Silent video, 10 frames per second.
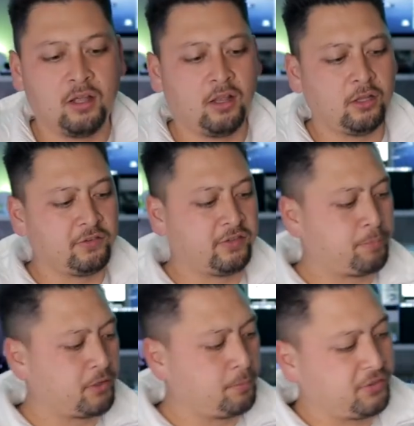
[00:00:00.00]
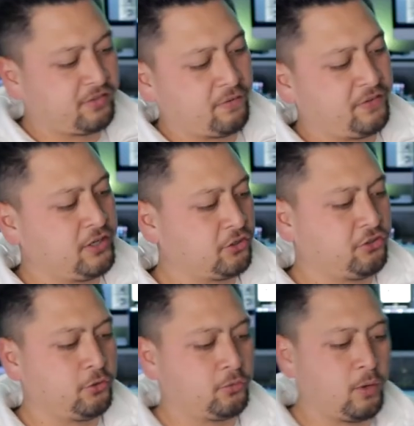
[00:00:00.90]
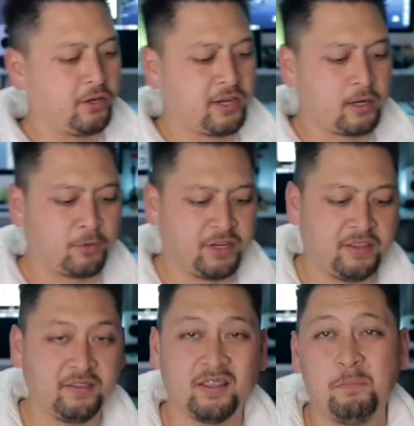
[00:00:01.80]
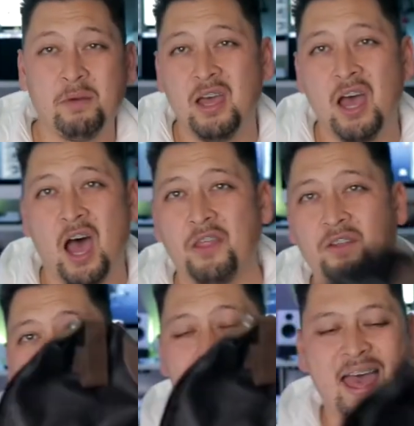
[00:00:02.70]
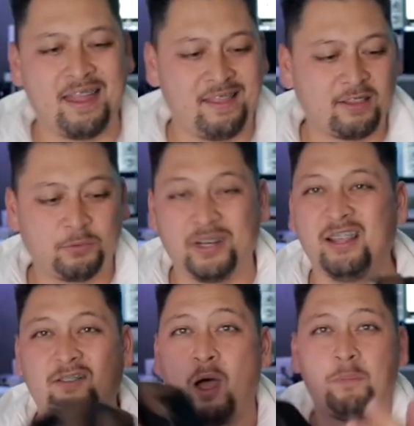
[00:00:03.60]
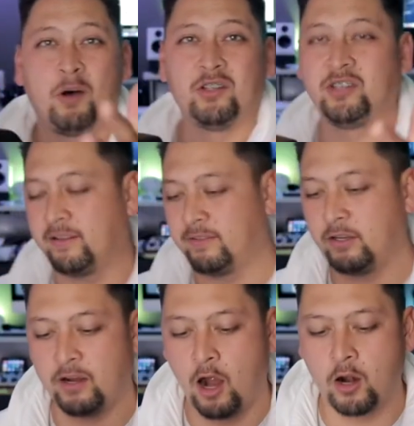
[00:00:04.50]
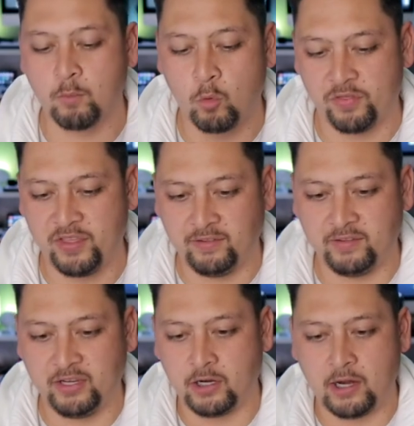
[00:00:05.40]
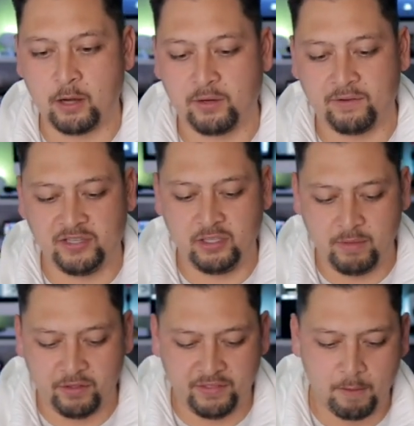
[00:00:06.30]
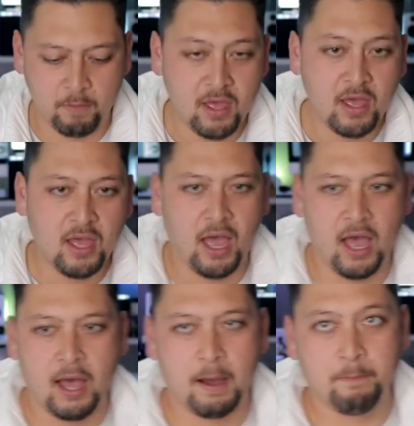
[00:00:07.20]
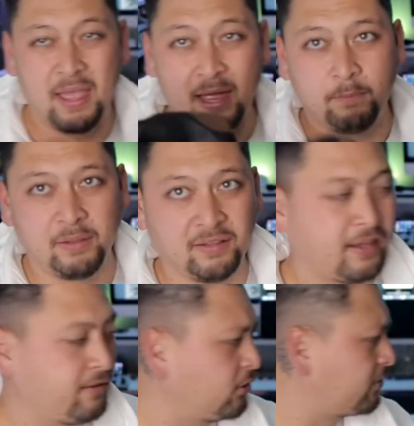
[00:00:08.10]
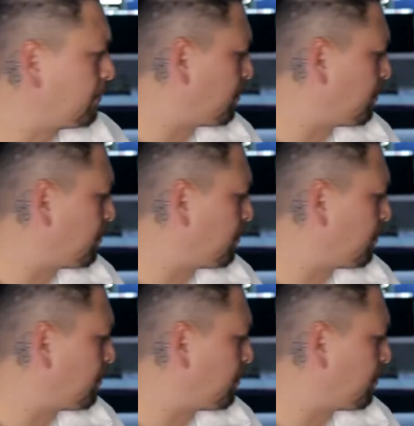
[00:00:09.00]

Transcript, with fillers: a little zipper to put stuff in here too as well to kind of break things up. Other than that, that's what it is. So I apologize. There are more things in here. I don't have to email them um, and besides, side So it's the